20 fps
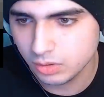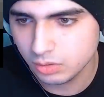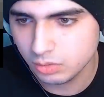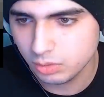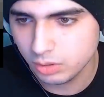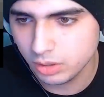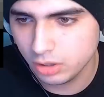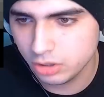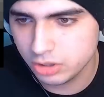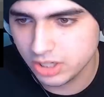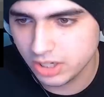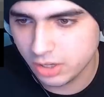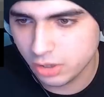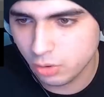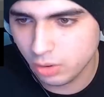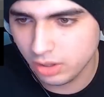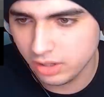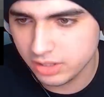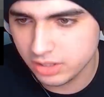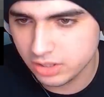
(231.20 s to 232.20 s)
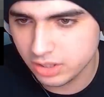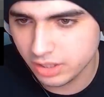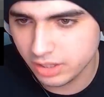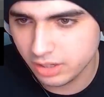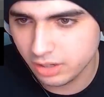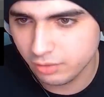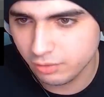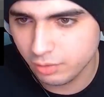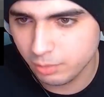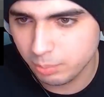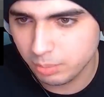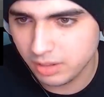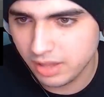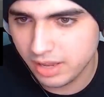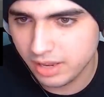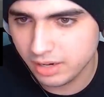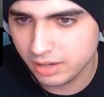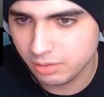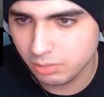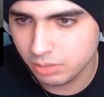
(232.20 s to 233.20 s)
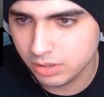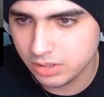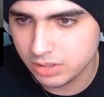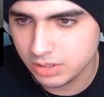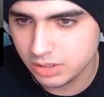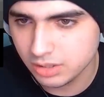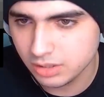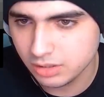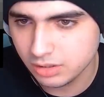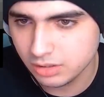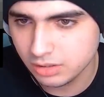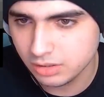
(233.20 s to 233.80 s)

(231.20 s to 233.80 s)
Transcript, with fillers: But it looks like Krillin's thinking of a plan. What is it?